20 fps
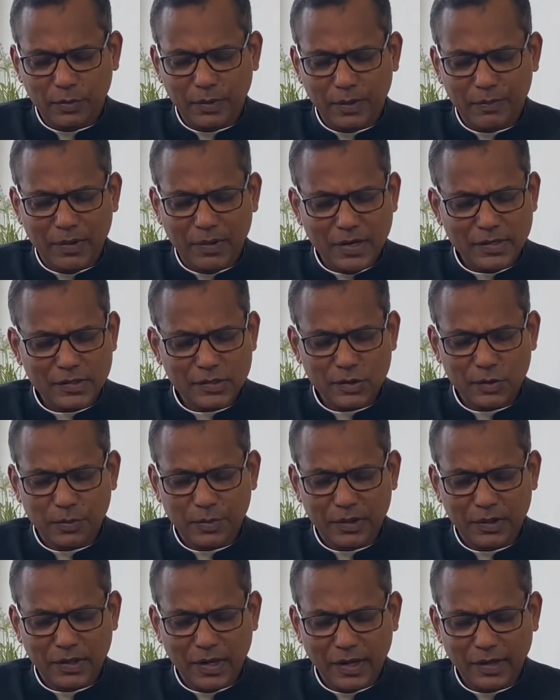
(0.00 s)
we bless you,
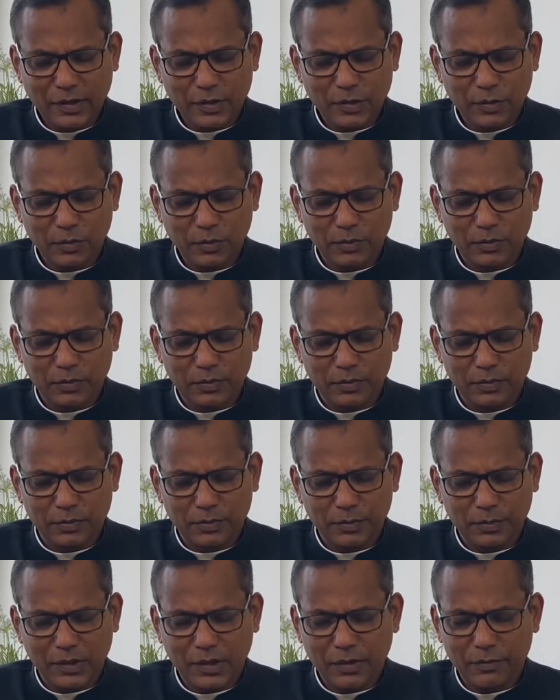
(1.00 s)
we thank you,
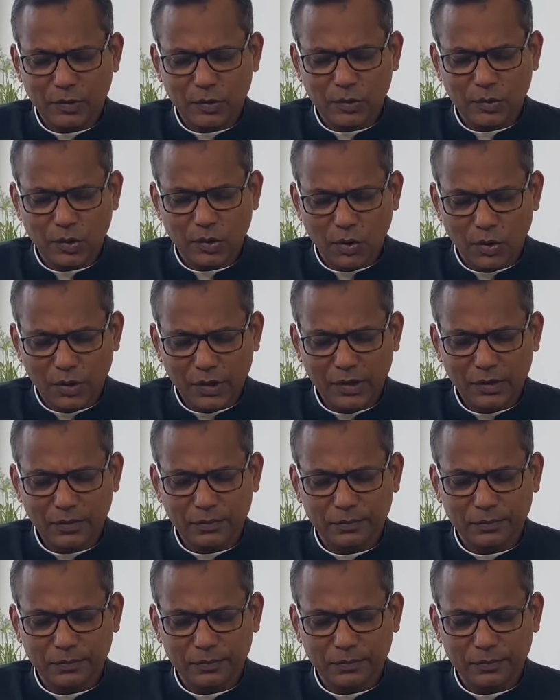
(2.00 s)
we give you glory